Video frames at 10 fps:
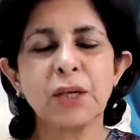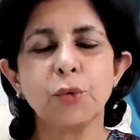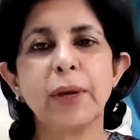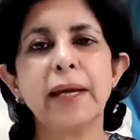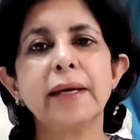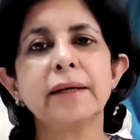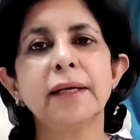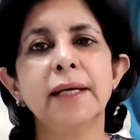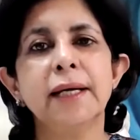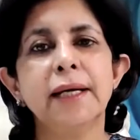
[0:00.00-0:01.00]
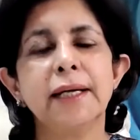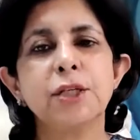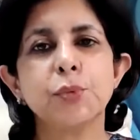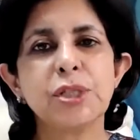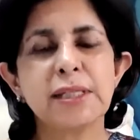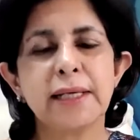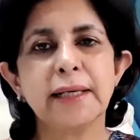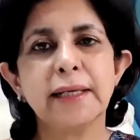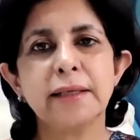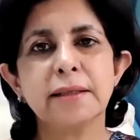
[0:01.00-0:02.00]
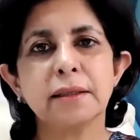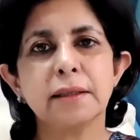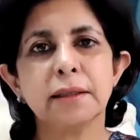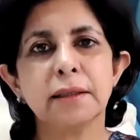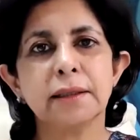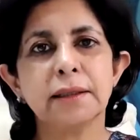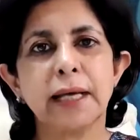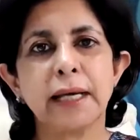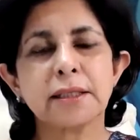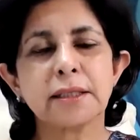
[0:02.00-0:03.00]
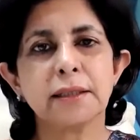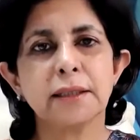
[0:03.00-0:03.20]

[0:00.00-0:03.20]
where it was studied that